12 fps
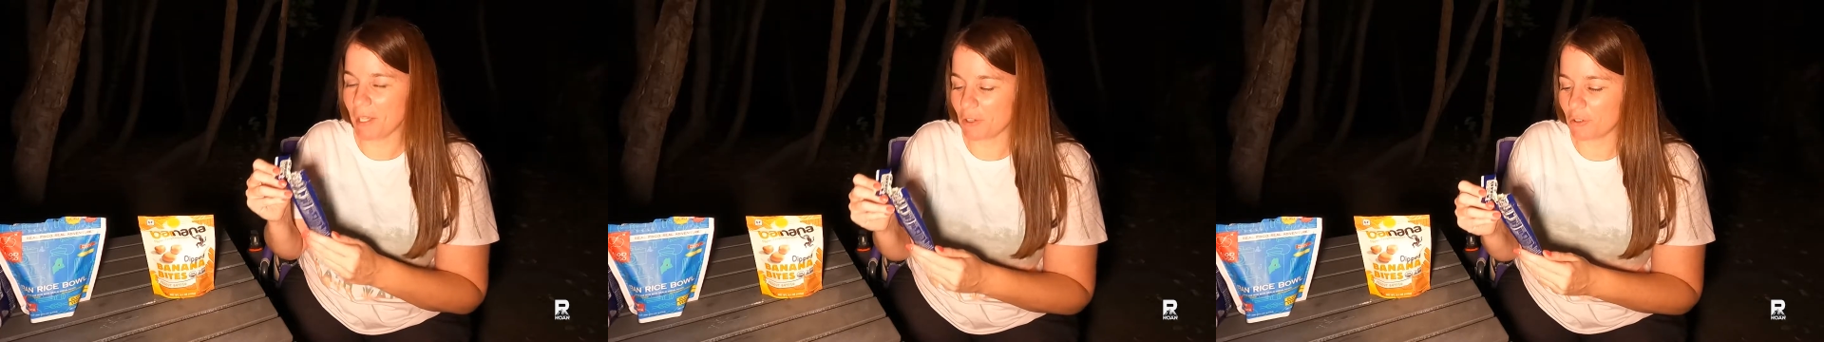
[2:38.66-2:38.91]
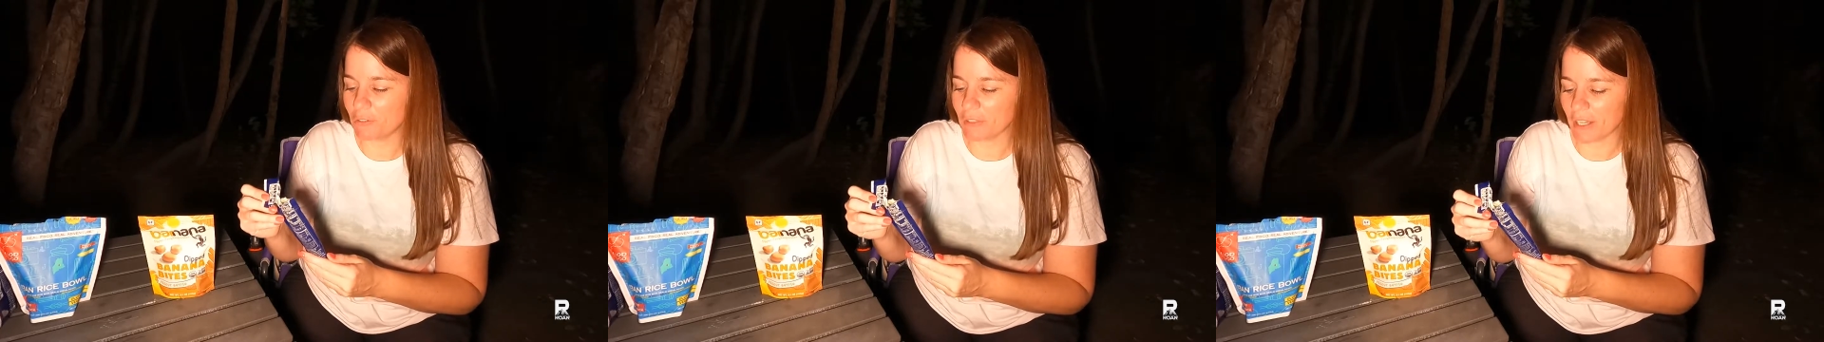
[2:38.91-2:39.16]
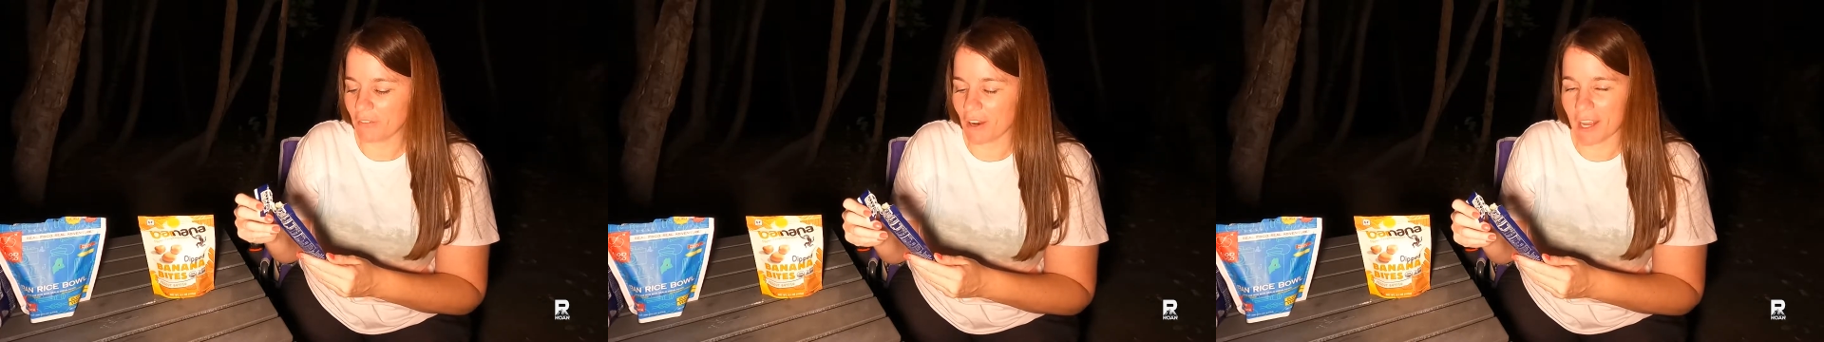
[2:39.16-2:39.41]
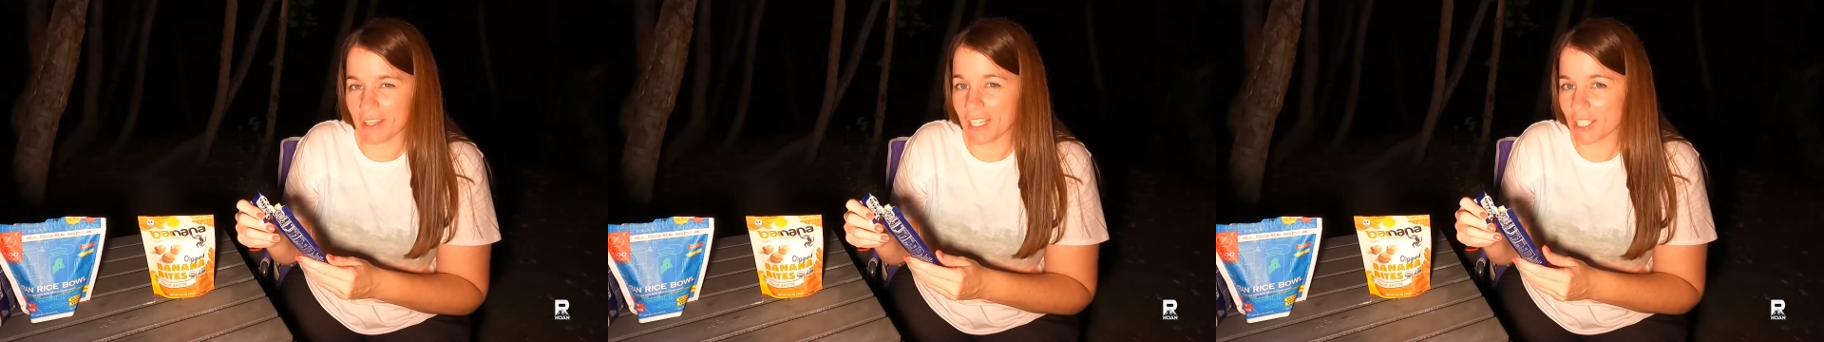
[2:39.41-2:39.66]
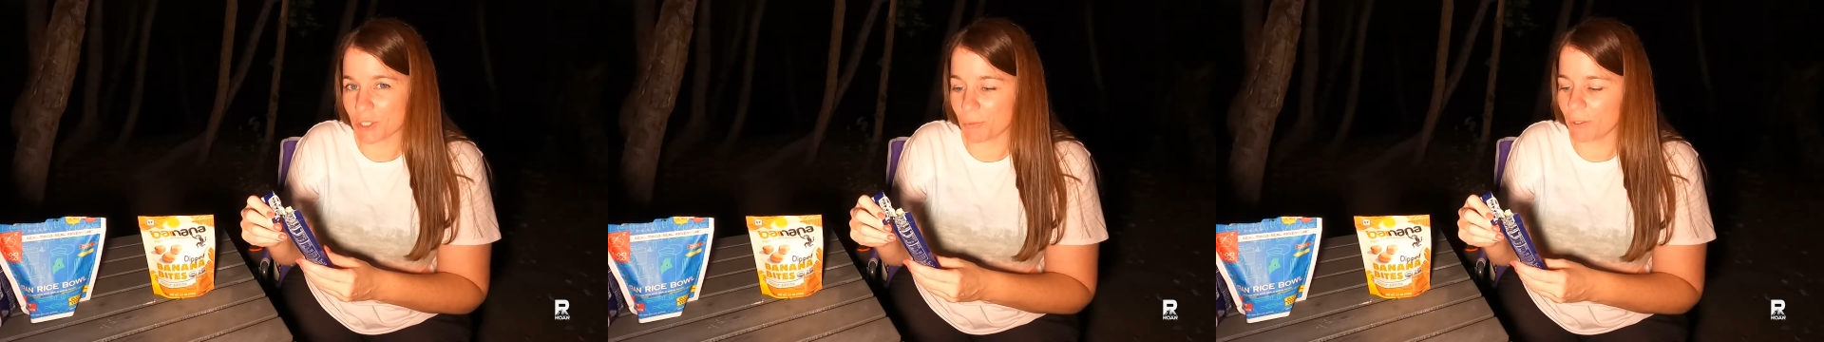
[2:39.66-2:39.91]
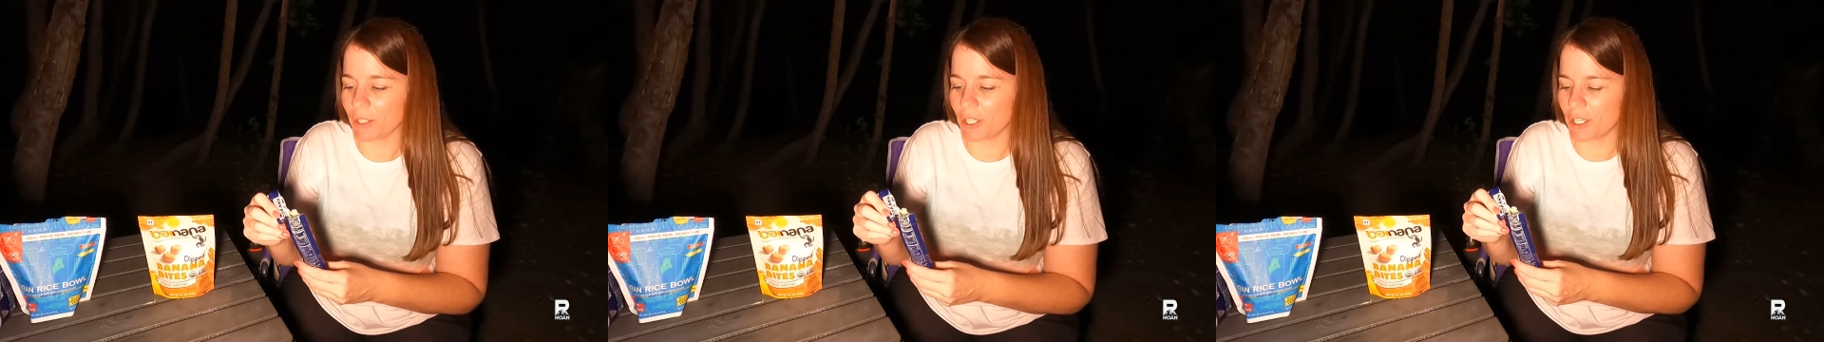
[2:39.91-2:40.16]
pickle flavor. I think it's
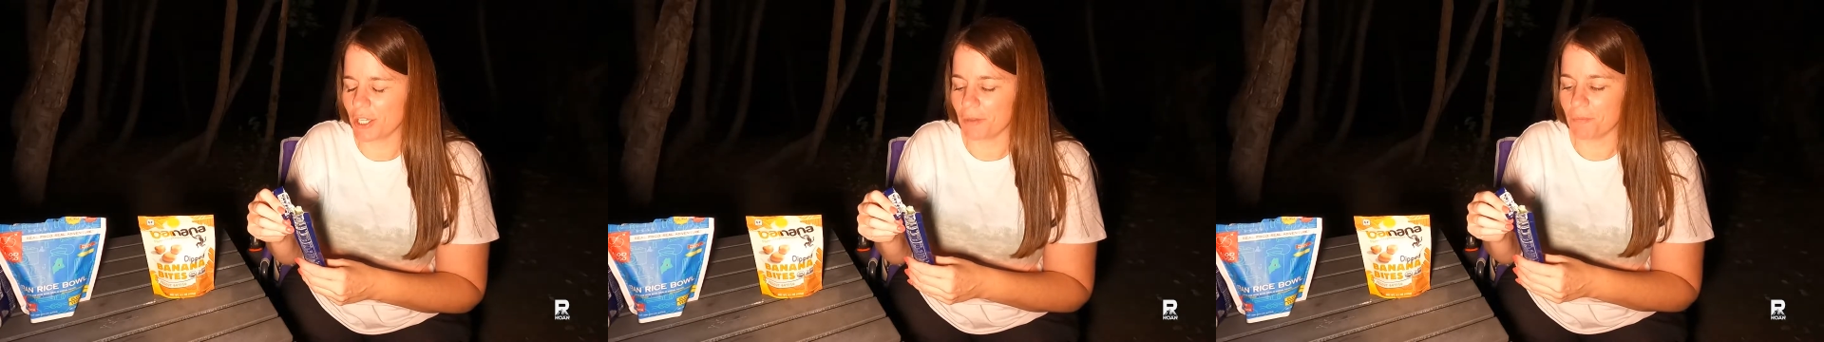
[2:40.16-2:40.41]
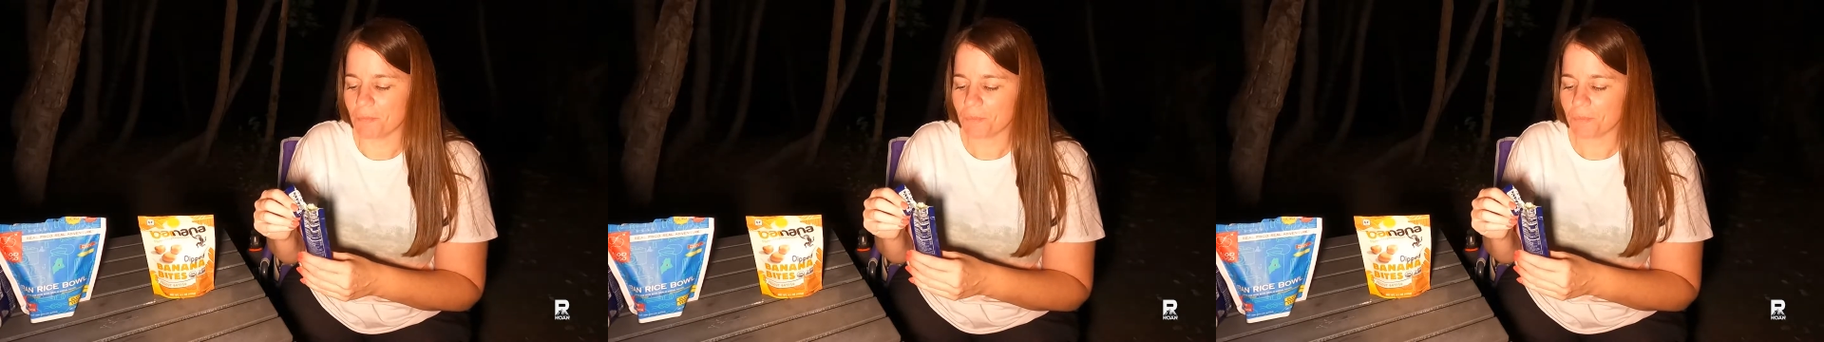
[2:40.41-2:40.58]
really good.